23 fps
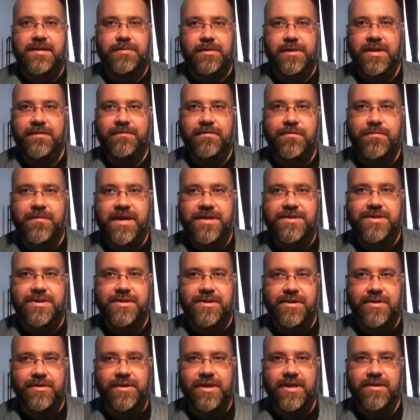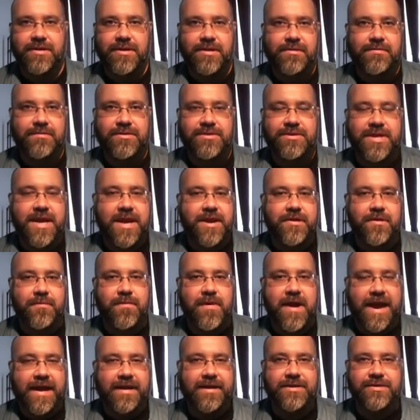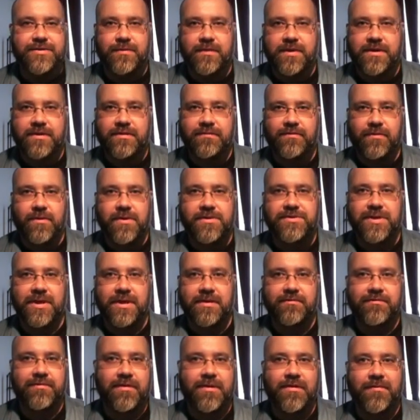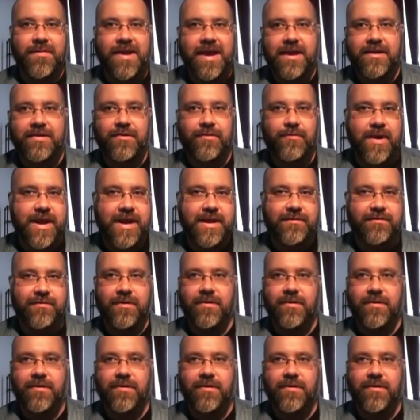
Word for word: I believe you mentioned earlier that it was standard practice when divorcing for a man to wait